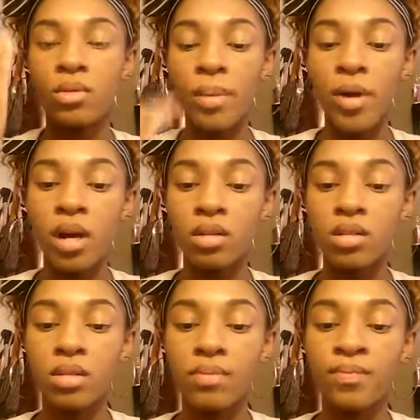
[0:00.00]
my
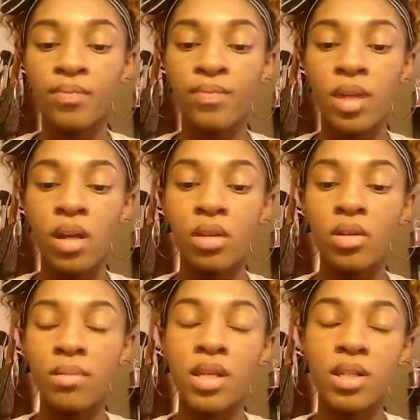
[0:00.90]
brows. Do
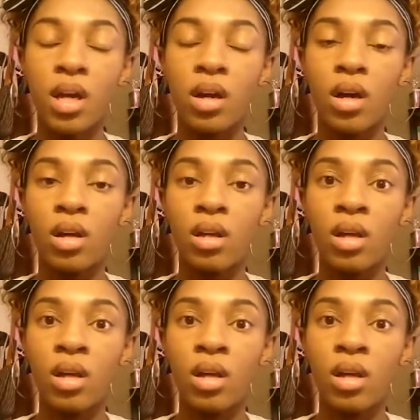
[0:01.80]
a mascara.